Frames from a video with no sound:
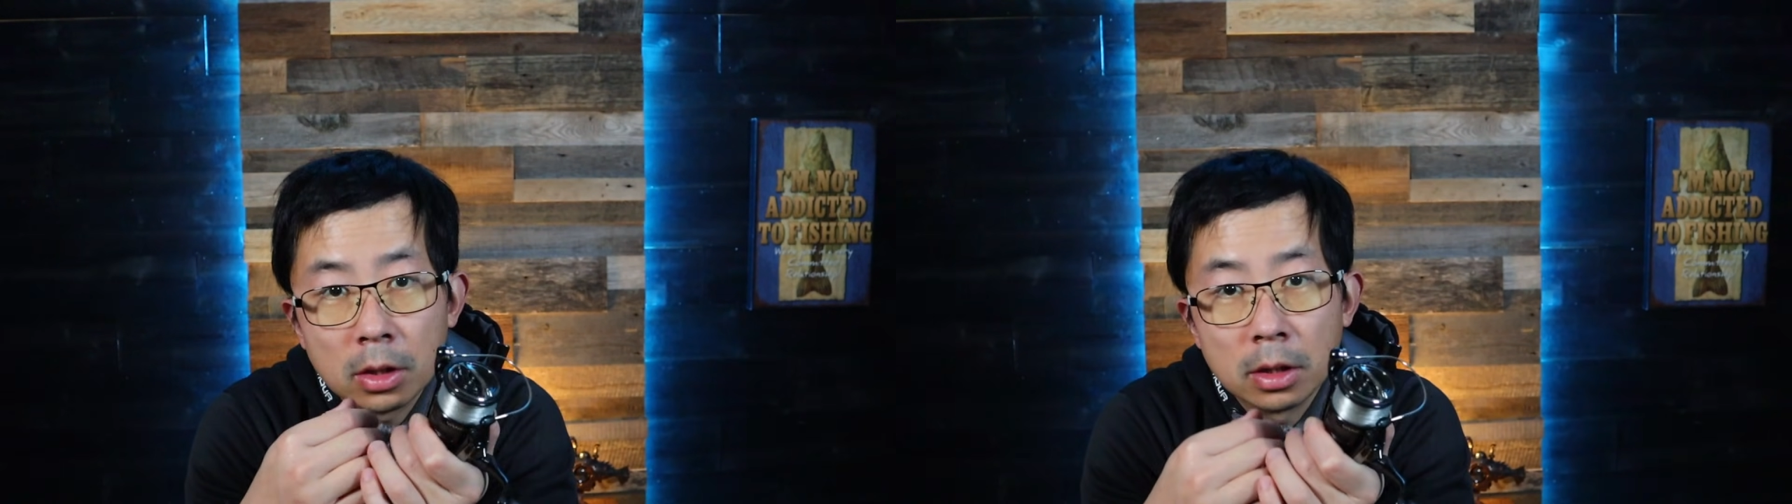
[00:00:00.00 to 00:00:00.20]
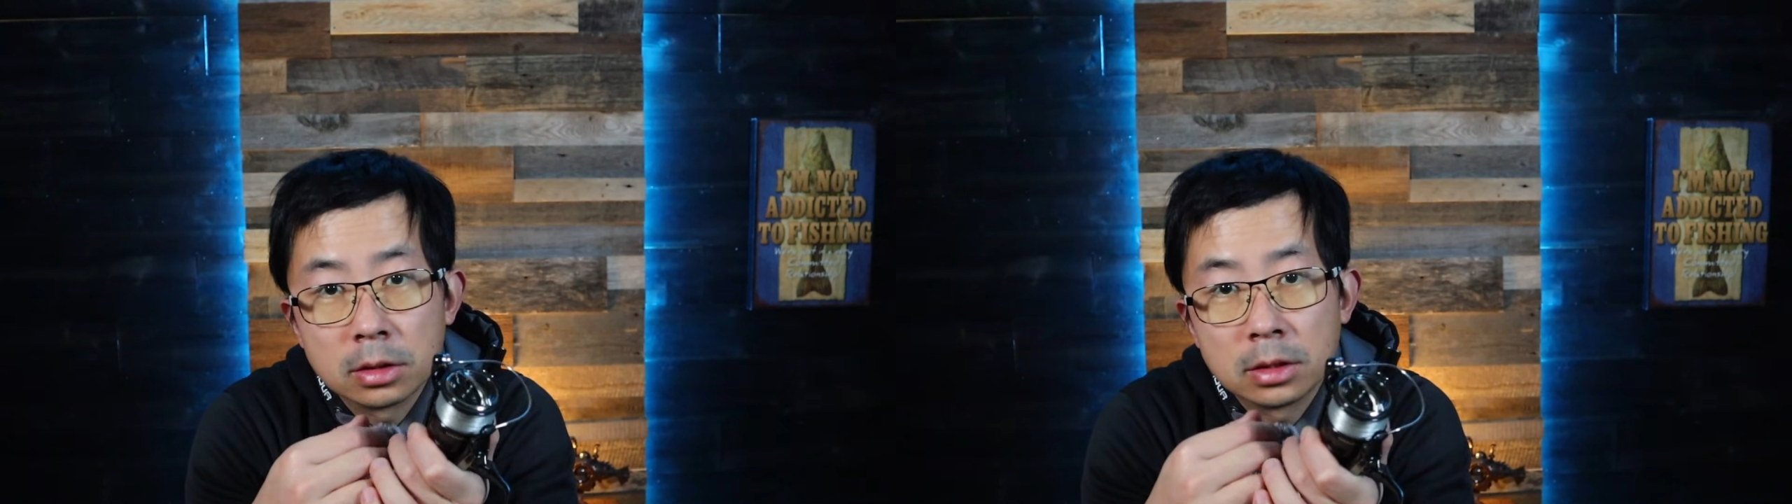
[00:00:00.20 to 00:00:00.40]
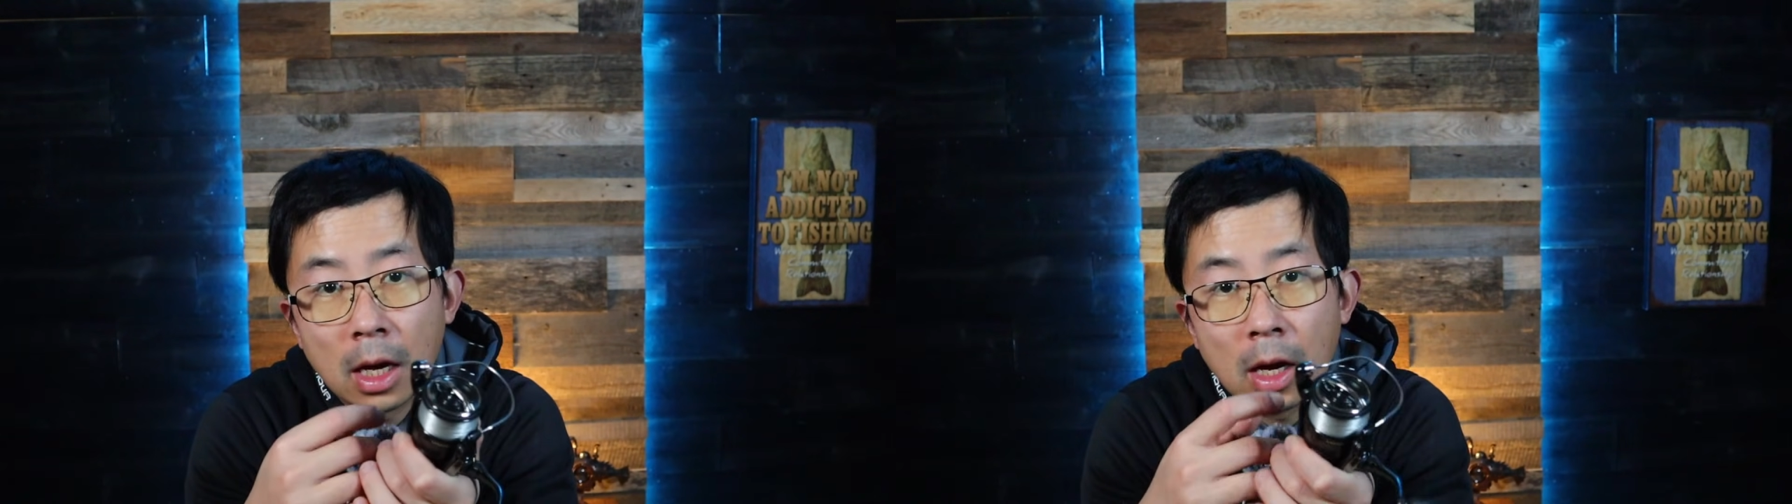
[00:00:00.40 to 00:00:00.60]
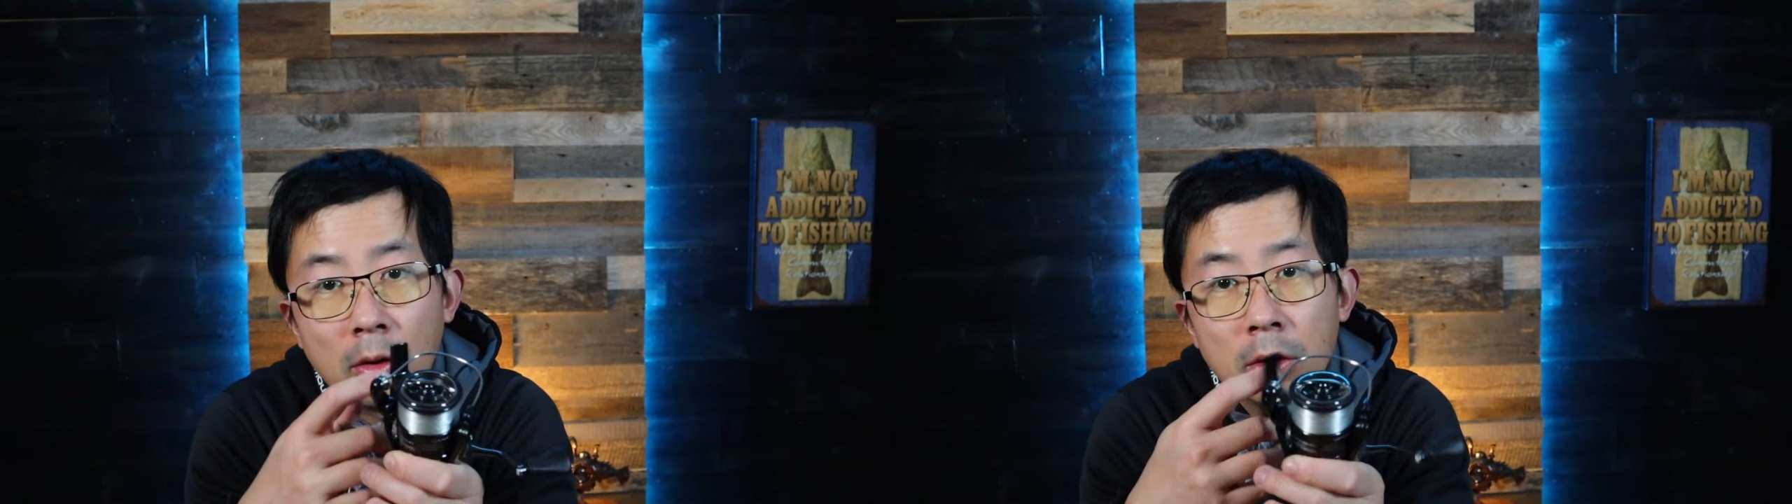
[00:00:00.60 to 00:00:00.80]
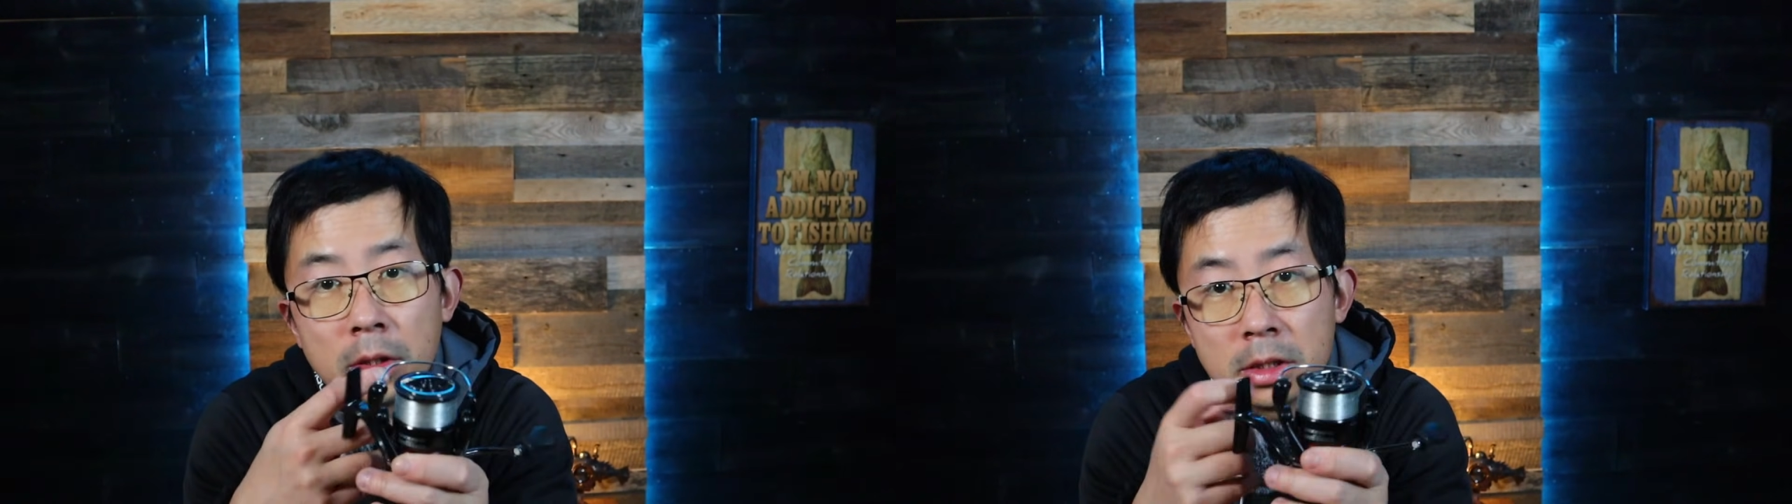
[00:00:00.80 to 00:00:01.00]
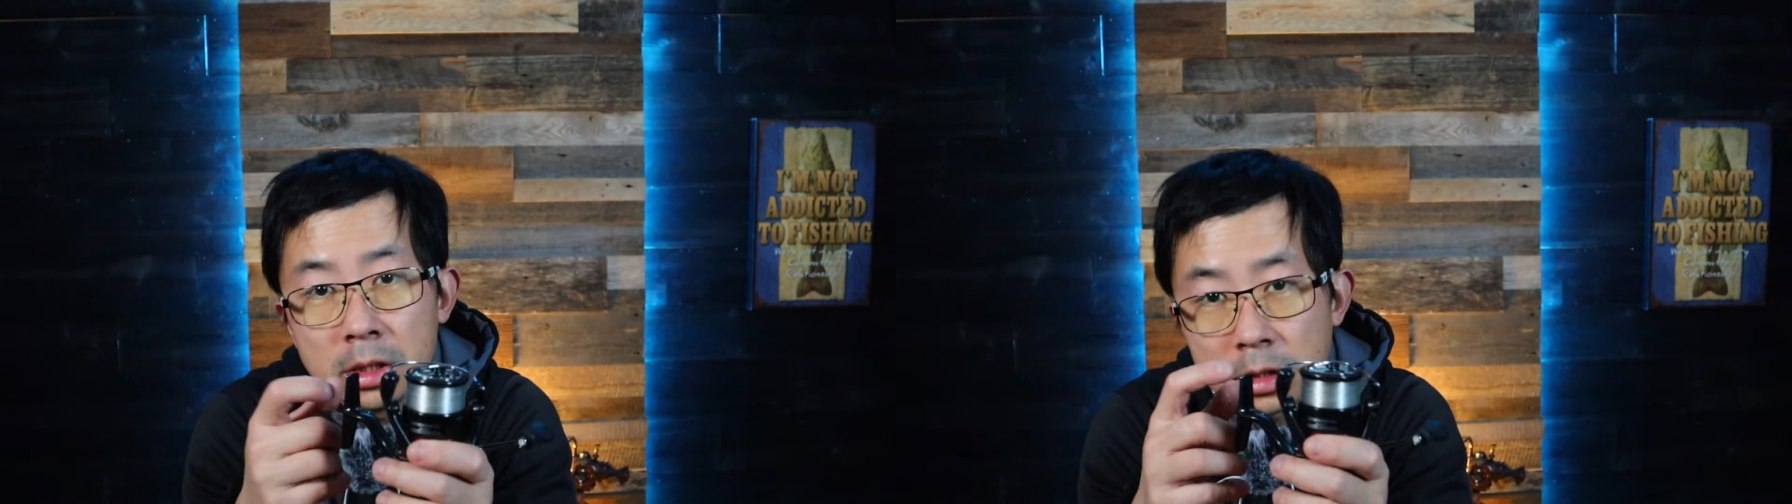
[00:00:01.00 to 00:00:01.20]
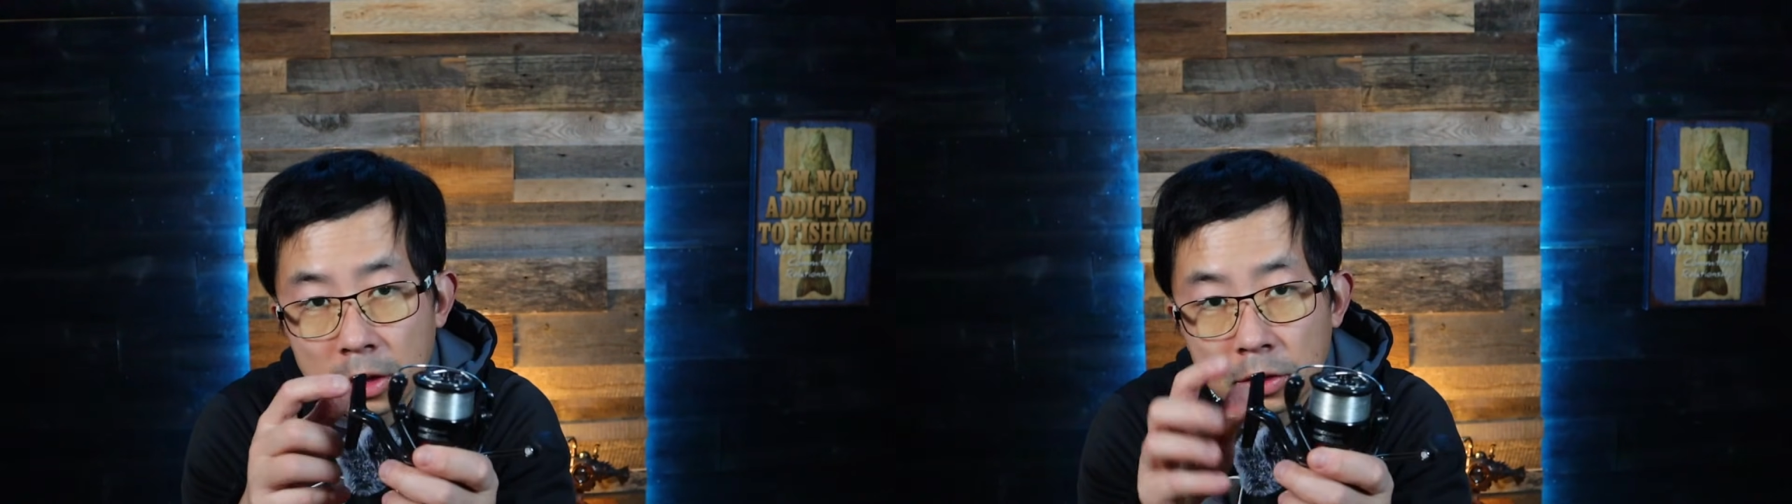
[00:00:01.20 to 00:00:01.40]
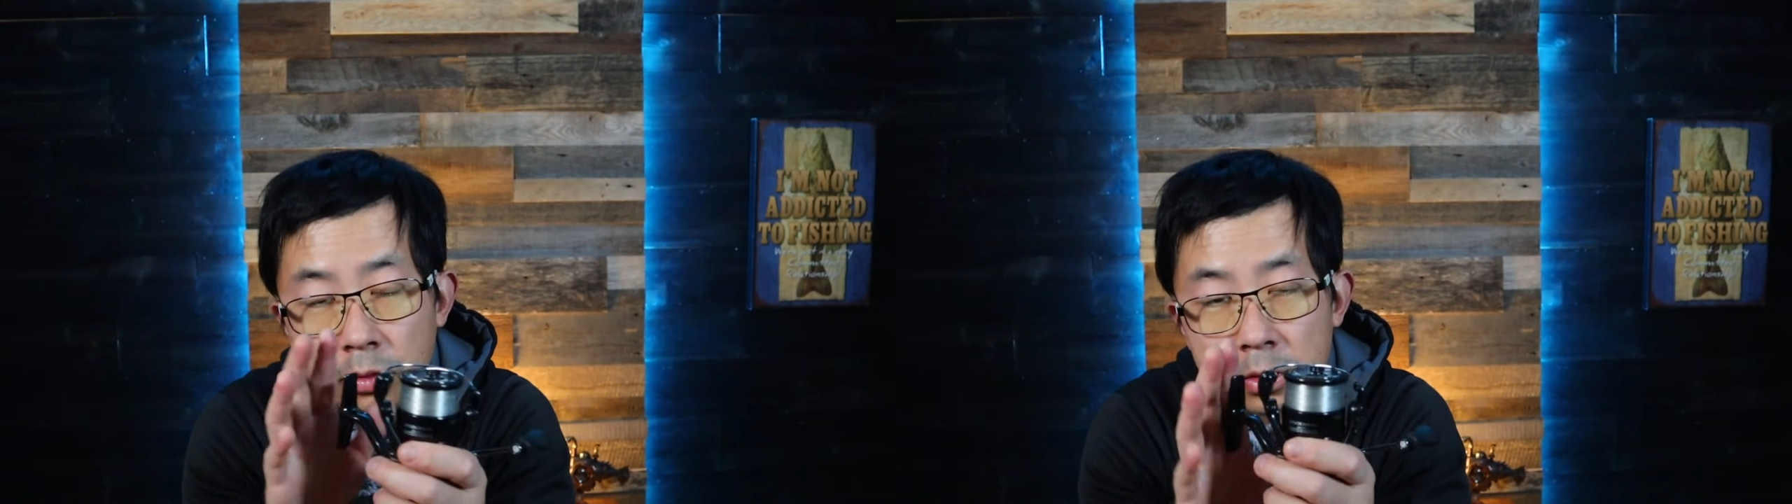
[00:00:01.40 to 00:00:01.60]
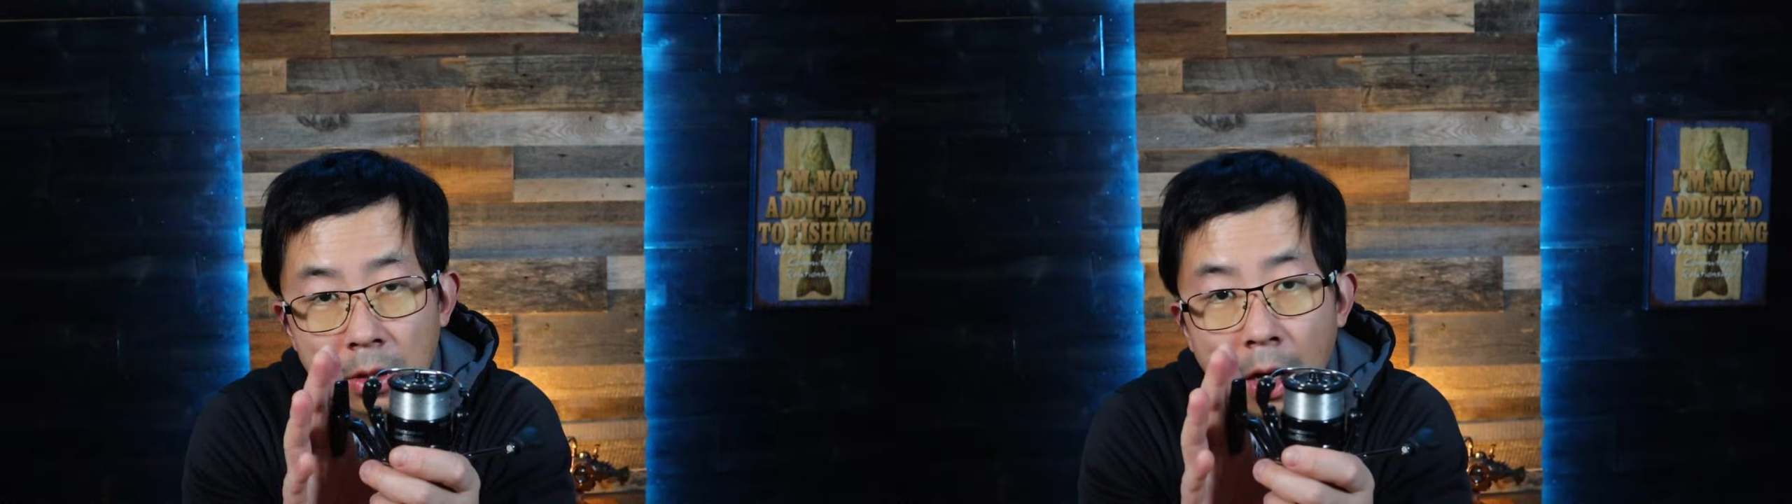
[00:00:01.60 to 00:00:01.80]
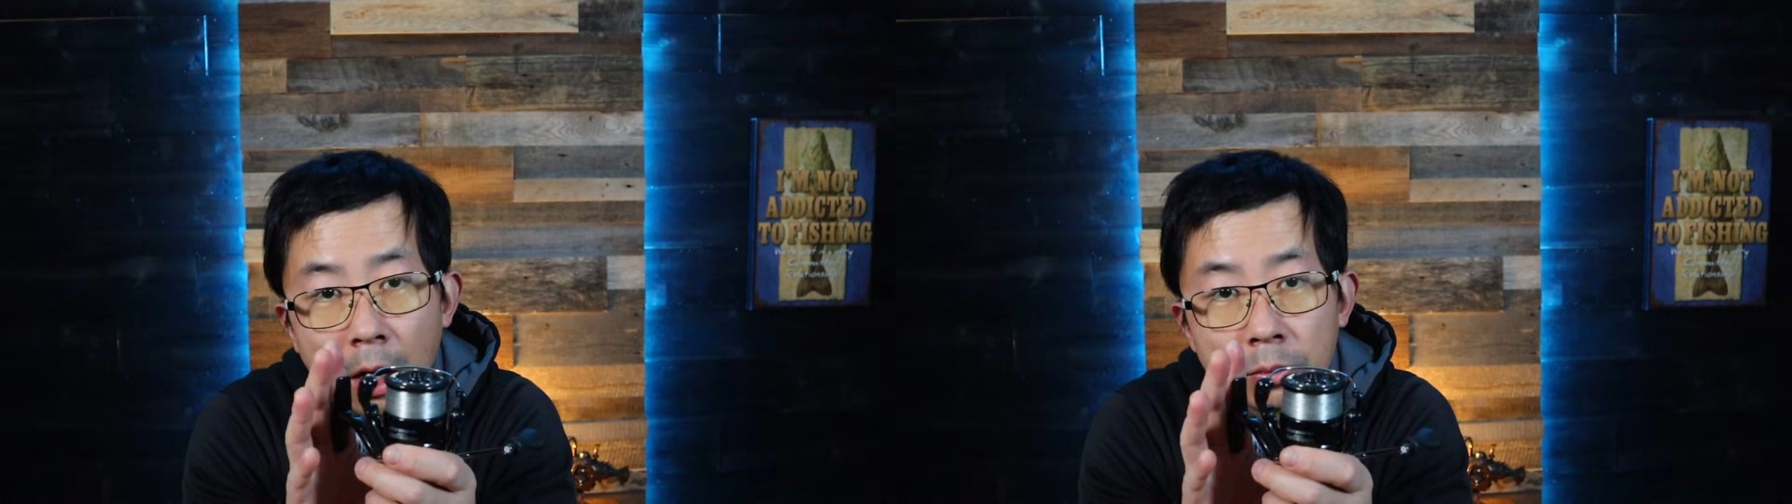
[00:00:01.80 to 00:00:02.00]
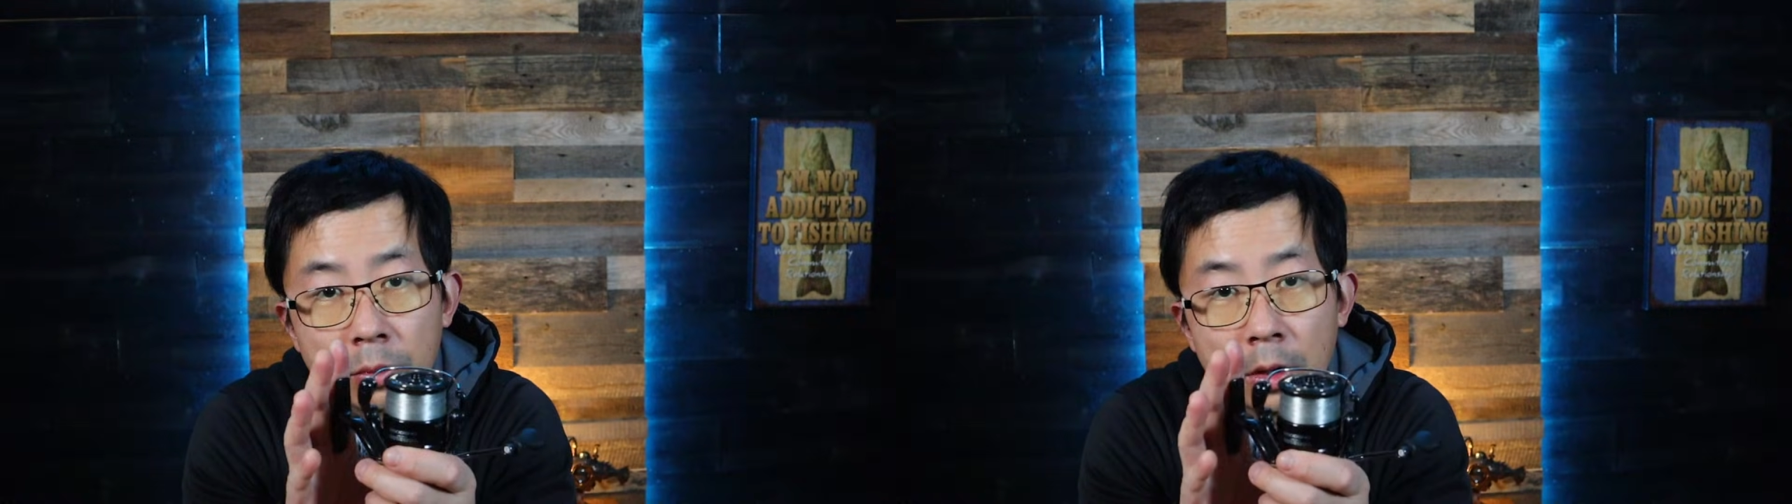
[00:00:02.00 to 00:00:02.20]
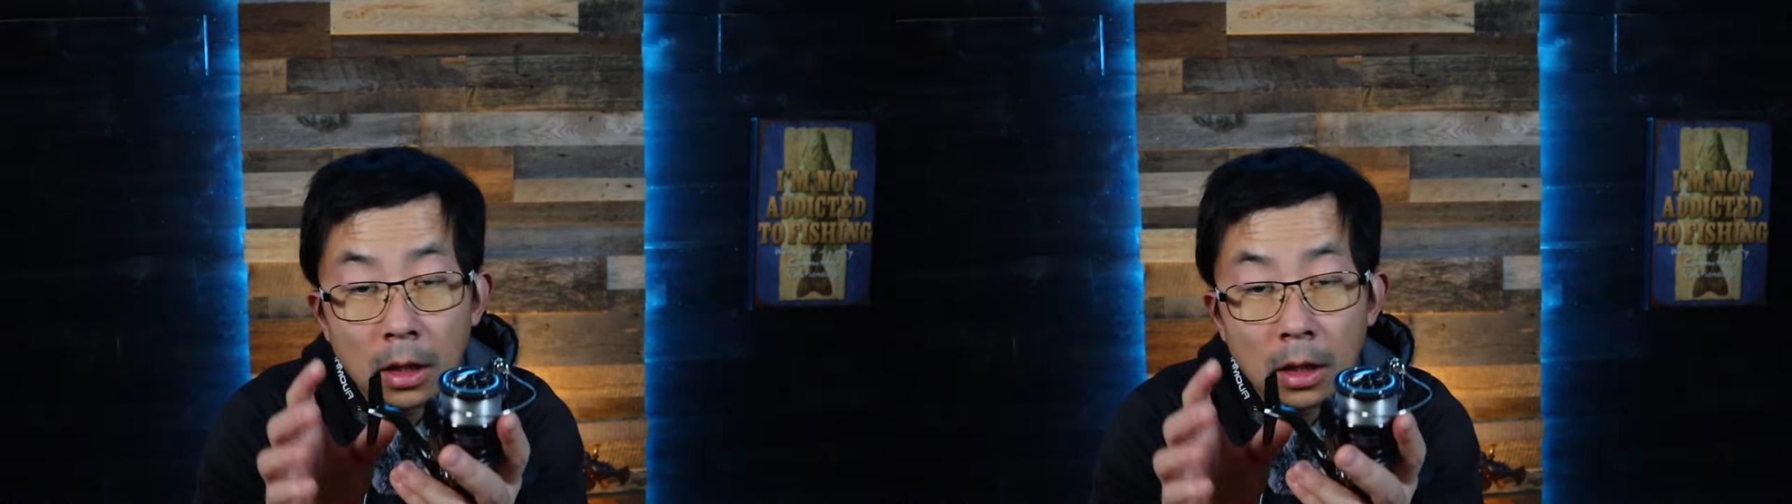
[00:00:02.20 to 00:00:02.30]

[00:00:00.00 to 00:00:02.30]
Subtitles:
is now easier to stop